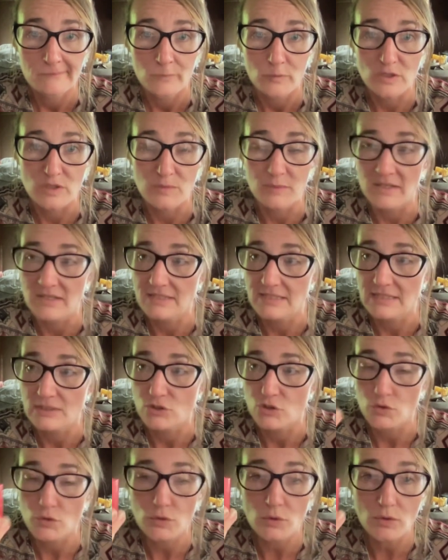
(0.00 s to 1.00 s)
Which means
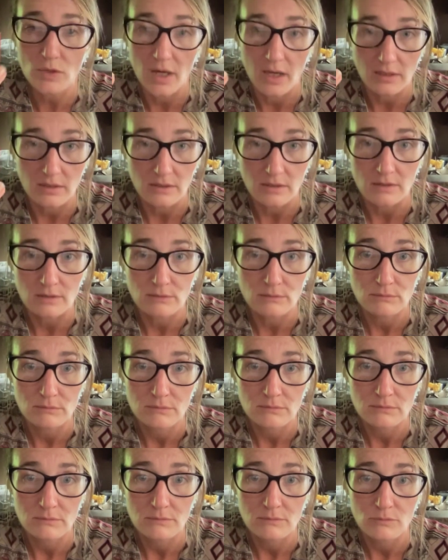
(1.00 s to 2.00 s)
its true color
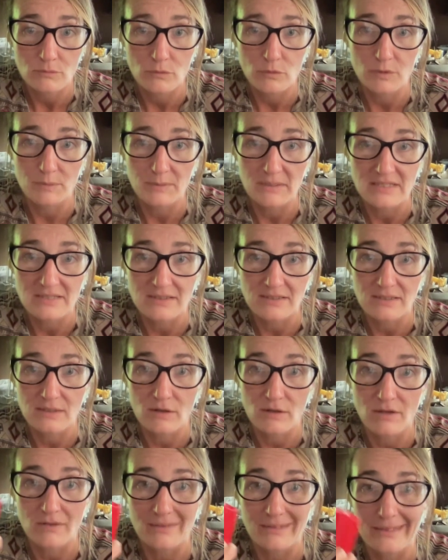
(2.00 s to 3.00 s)
would be
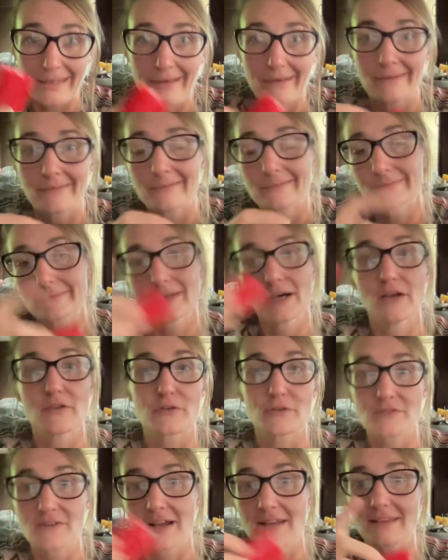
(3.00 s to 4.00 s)
seen on the
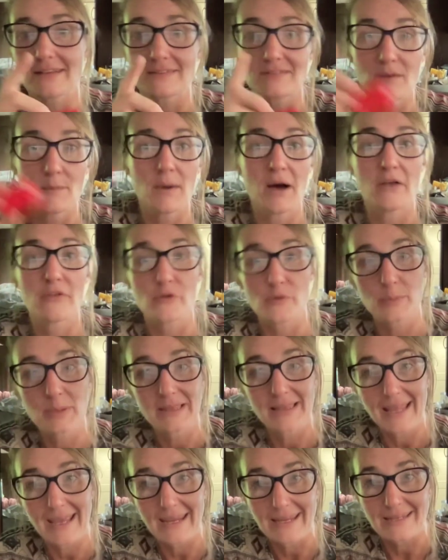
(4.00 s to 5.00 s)
other side, like some other
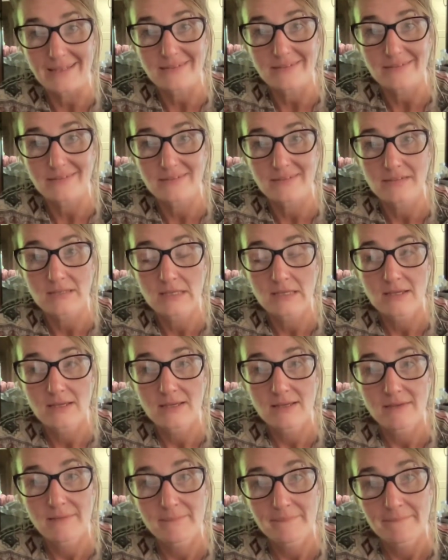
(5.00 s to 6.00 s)
place.
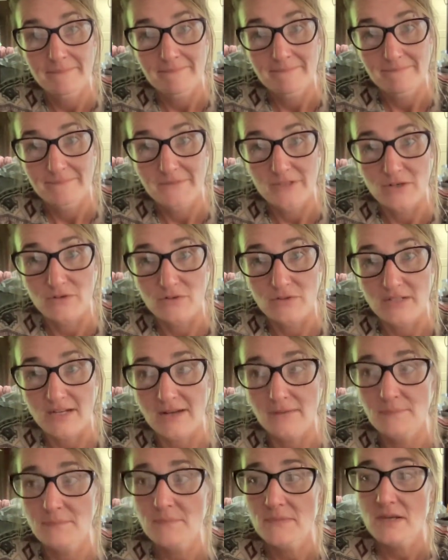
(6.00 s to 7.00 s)
You
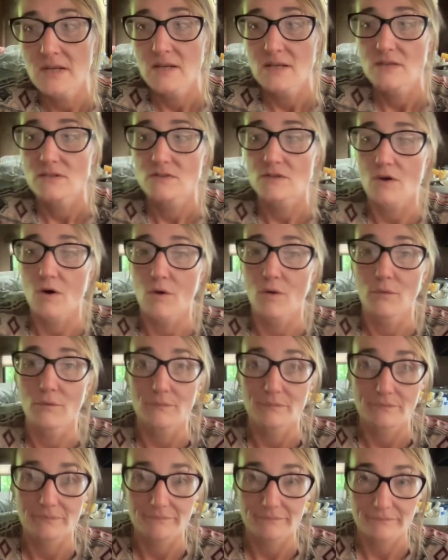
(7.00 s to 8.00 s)
understand? So,
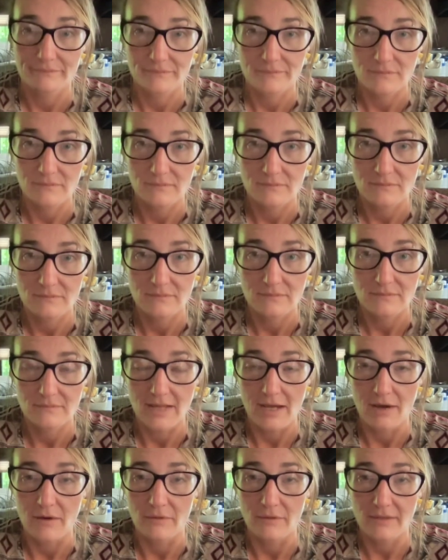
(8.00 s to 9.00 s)

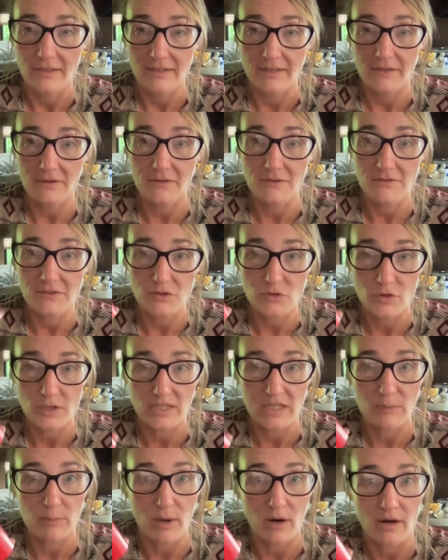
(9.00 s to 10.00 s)
now, here's a
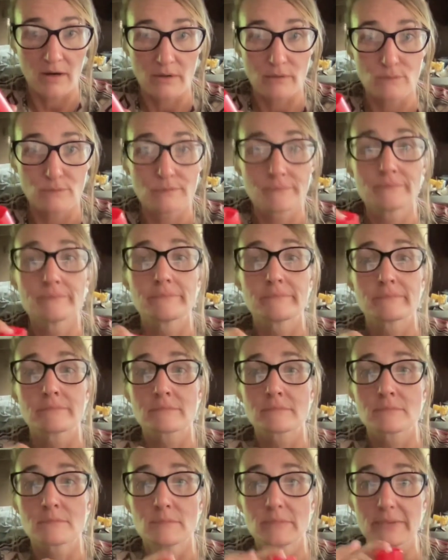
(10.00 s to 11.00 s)
tricky part.
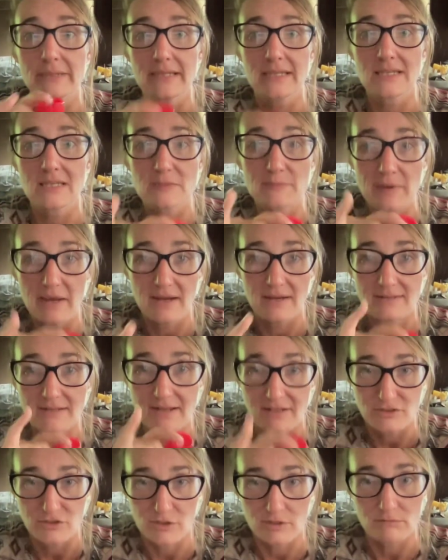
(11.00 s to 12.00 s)
Please pay
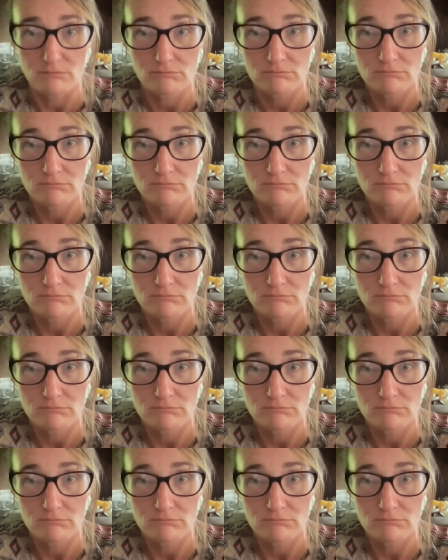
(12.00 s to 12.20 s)
attention.